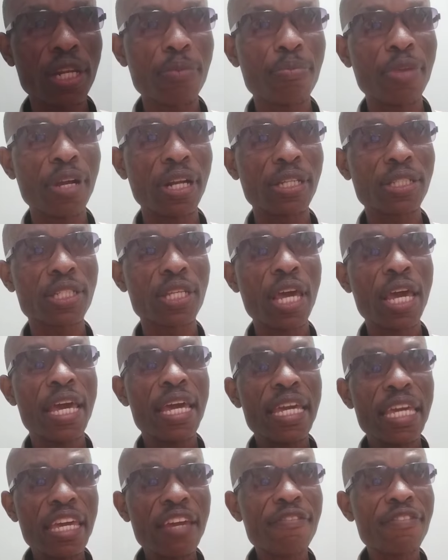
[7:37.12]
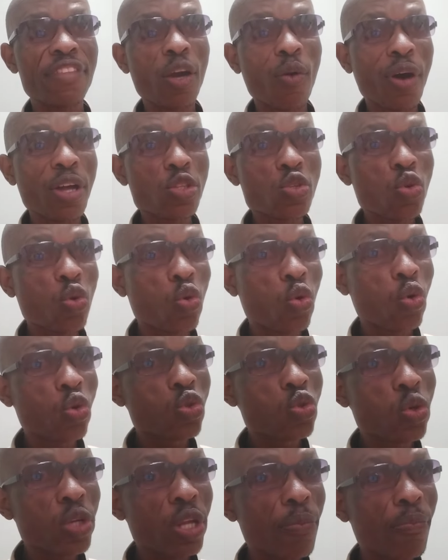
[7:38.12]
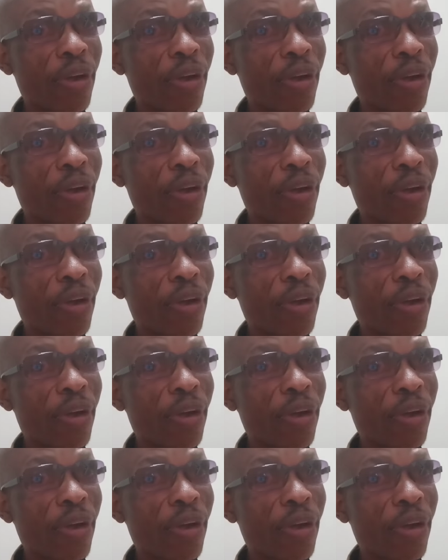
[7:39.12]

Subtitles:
rebels. If they want to go to the